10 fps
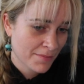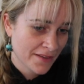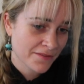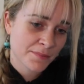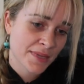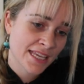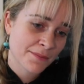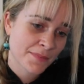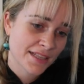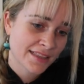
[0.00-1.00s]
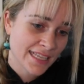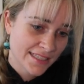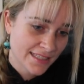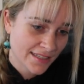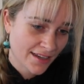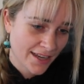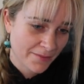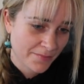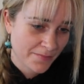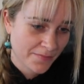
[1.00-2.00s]
Bev's beam less
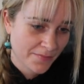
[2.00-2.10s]
time.